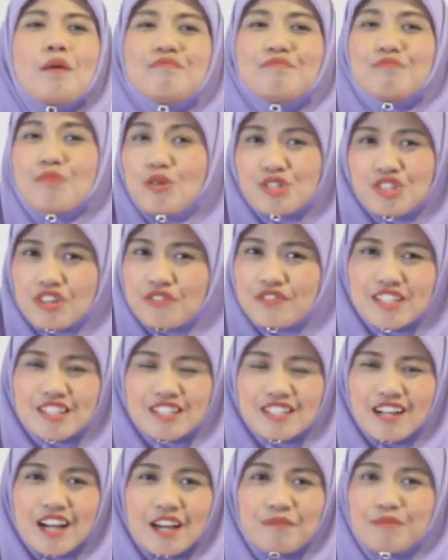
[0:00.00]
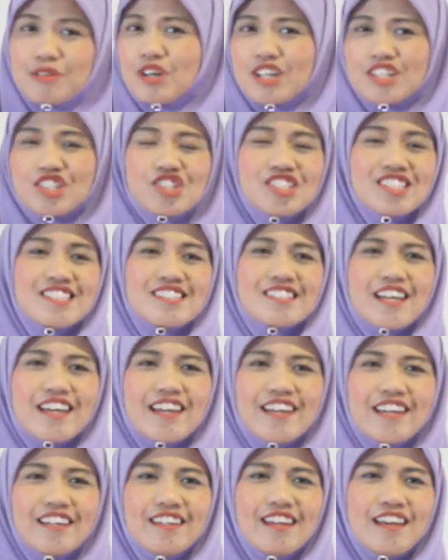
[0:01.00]
Most of the time, you're just
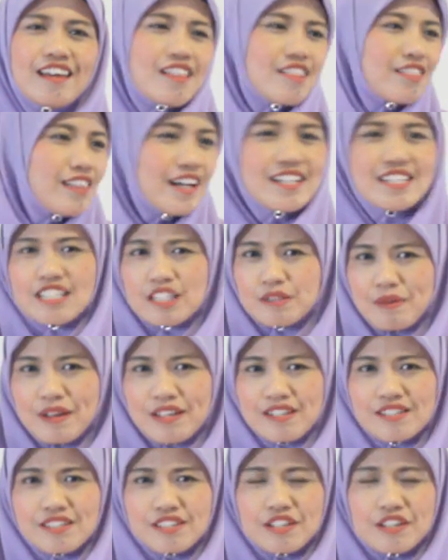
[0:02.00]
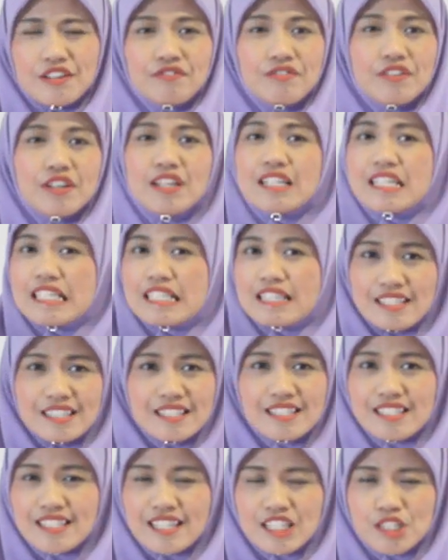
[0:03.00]
saying, that is expensive,
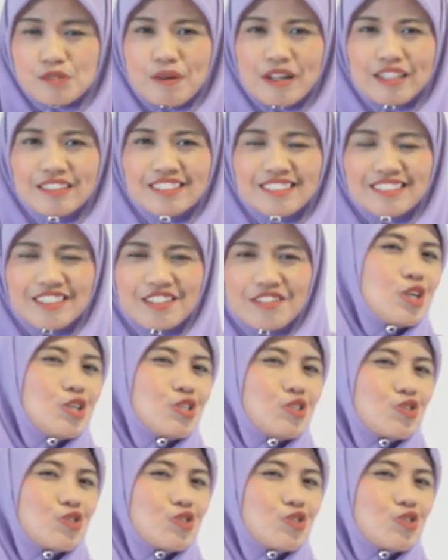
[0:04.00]
this is expensive.